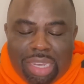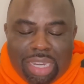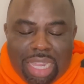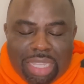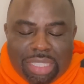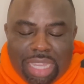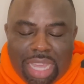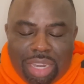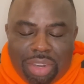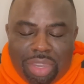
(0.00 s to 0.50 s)
And I
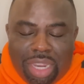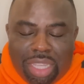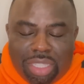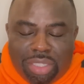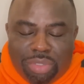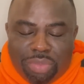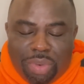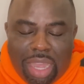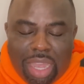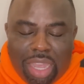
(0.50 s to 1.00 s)
said, I know
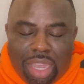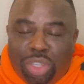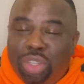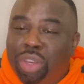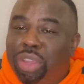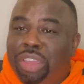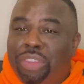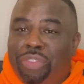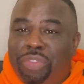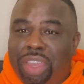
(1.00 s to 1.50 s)
that's right, because you
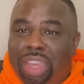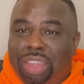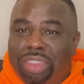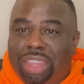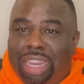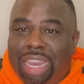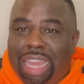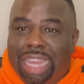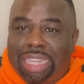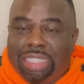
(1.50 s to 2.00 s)
know he fell
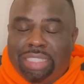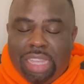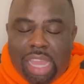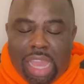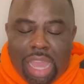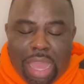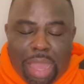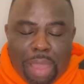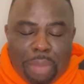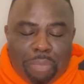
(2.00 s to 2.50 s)
the last
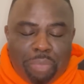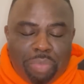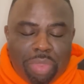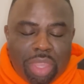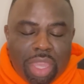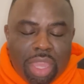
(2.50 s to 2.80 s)
time.